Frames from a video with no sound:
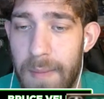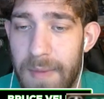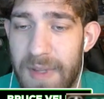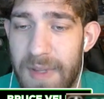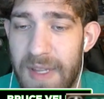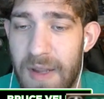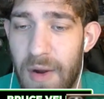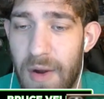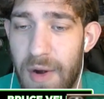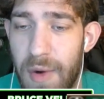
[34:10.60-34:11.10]

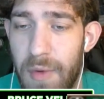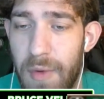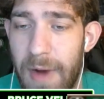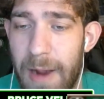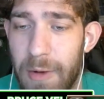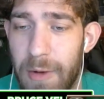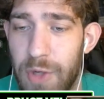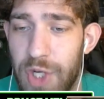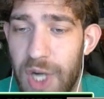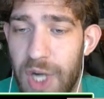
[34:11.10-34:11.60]

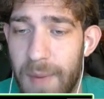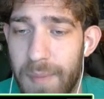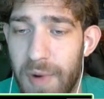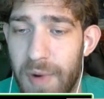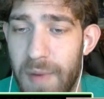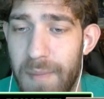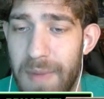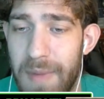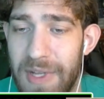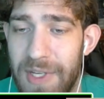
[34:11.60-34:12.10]
Turnaround
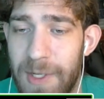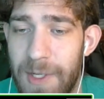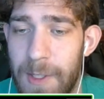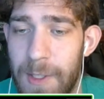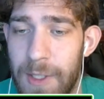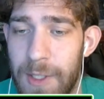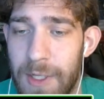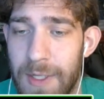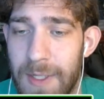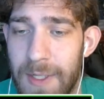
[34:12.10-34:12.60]
jumper
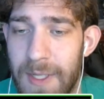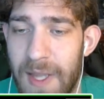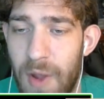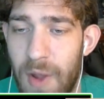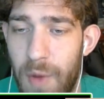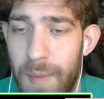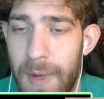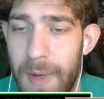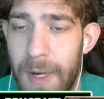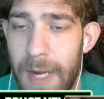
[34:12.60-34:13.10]
misses as
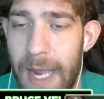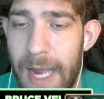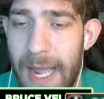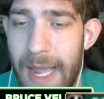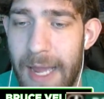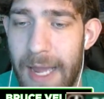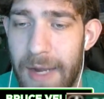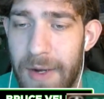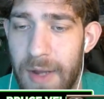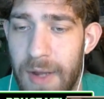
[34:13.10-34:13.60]
Tillman
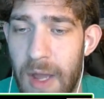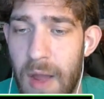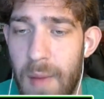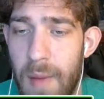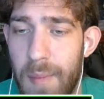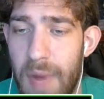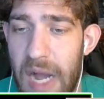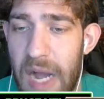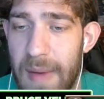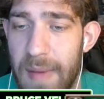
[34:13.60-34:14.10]
and
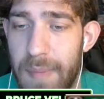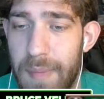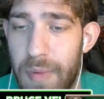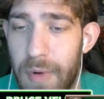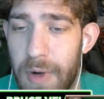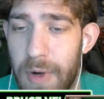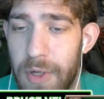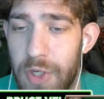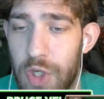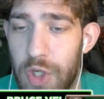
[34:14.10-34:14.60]
Bobby
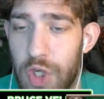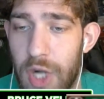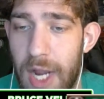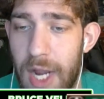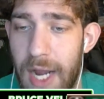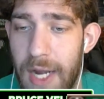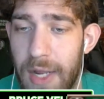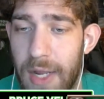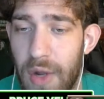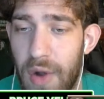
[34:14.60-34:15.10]
Portis
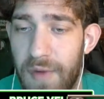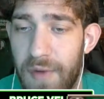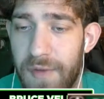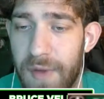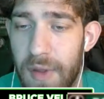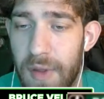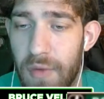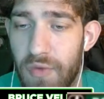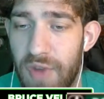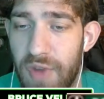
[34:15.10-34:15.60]
try to go for
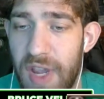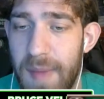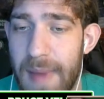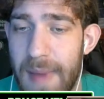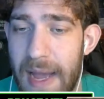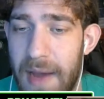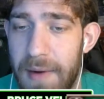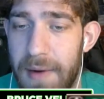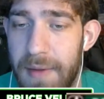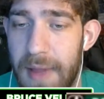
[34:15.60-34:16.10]
the
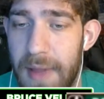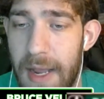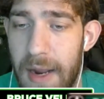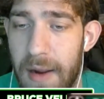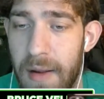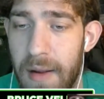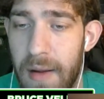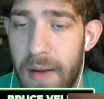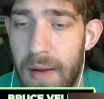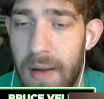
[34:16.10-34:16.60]
rebound
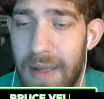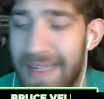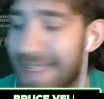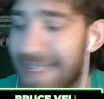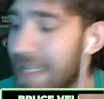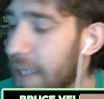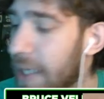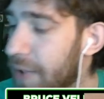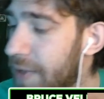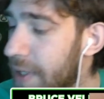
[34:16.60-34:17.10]
there.
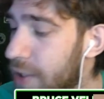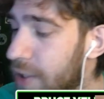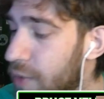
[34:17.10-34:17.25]
Celtics